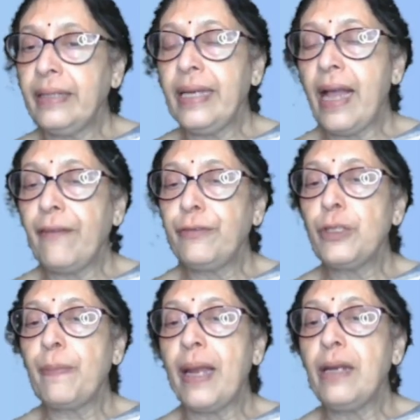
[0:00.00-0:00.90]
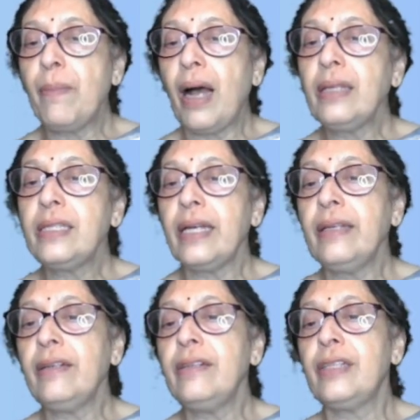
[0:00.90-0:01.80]
they have to spend much
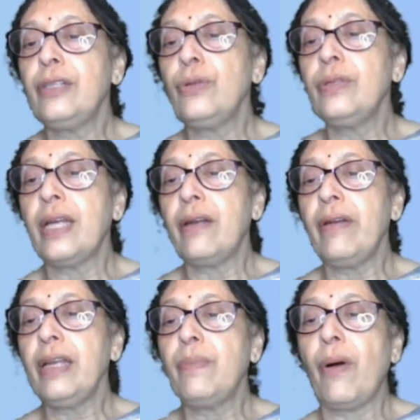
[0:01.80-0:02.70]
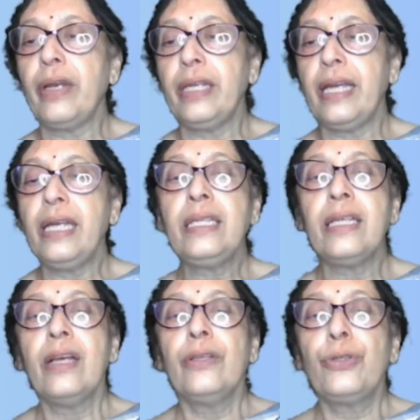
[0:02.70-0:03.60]
energy to generate body heat
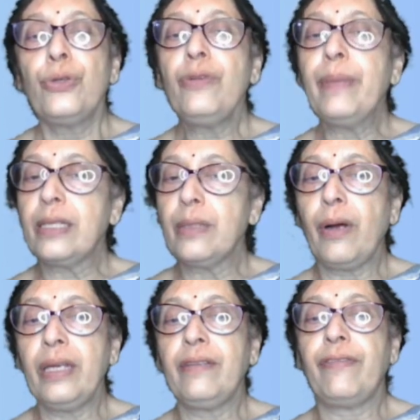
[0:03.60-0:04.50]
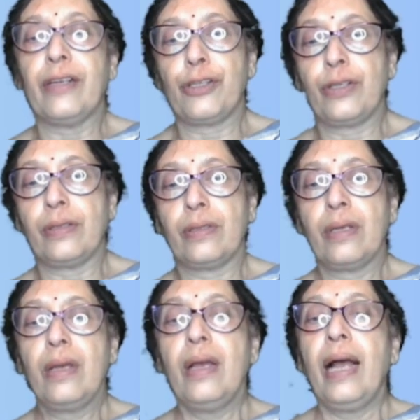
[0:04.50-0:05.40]
through metabolic
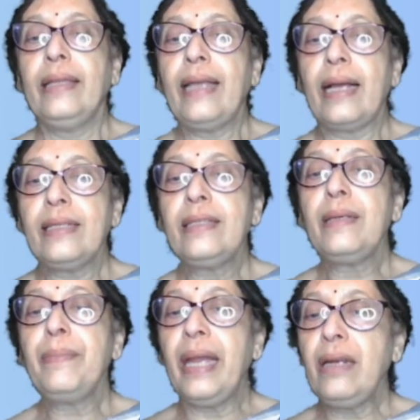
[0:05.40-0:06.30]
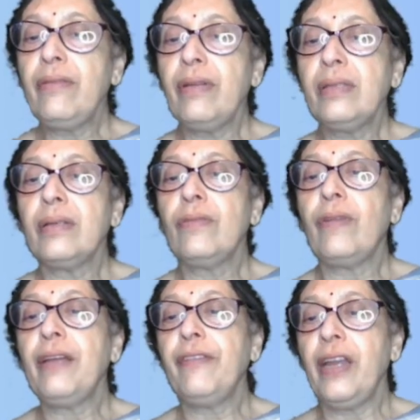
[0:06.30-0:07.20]
functions. And that is the main reason
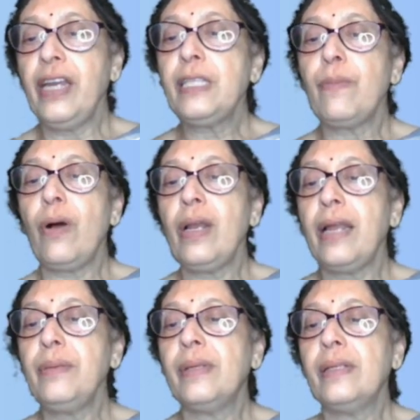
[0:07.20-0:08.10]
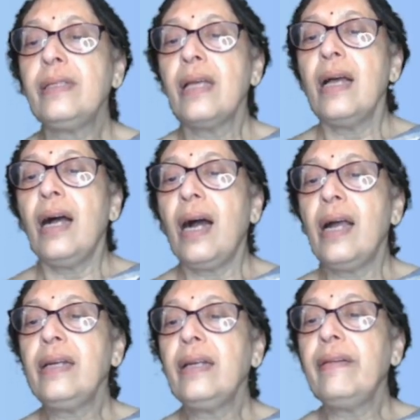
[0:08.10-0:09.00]
why very small animals
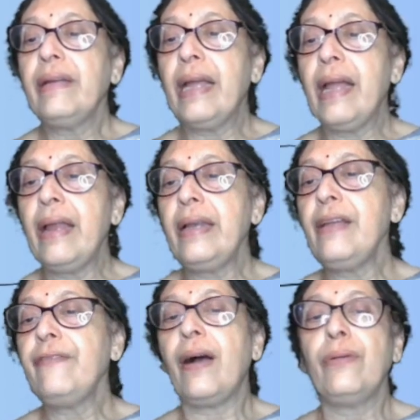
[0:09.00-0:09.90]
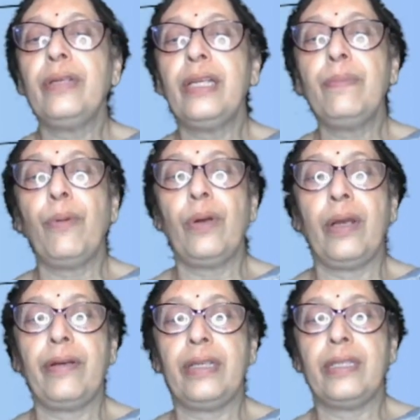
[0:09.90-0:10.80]
are rarely found in
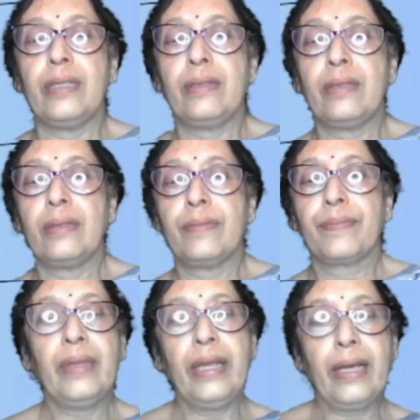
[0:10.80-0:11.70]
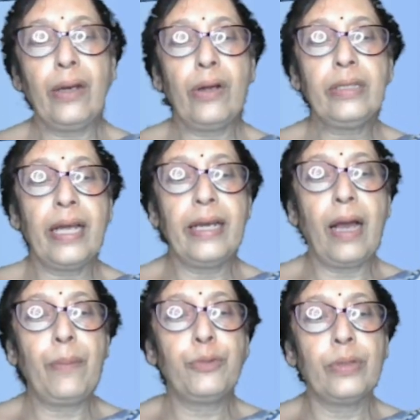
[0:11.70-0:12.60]
polar regions. They cannot
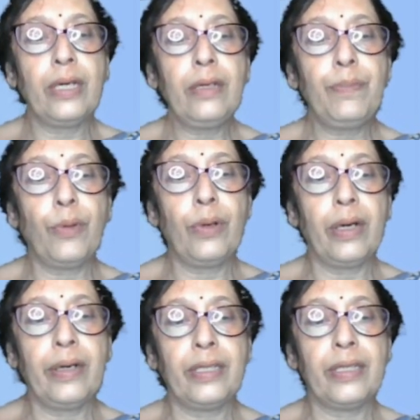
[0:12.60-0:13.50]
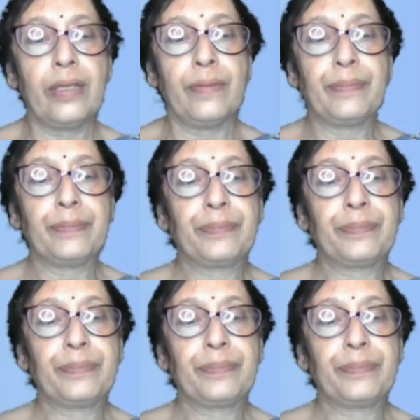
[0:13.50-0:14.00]
adapt to the polar region.